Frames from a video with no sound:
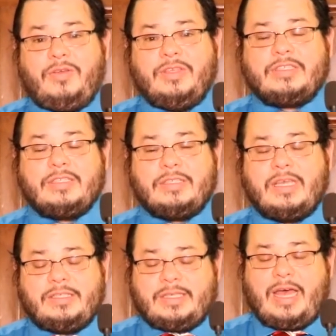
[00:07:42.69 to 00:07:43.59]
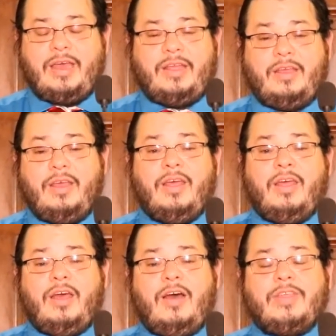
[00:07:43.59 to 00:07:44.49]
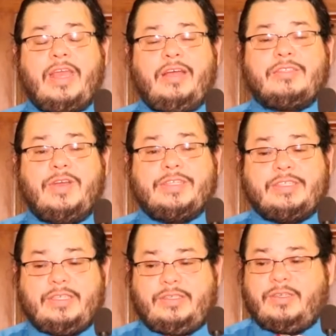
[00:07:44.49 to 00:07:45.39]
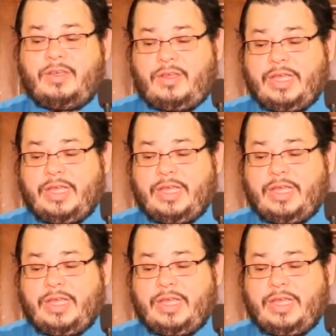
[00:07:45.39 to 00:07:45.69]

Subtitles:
or this society of the cancer agencies,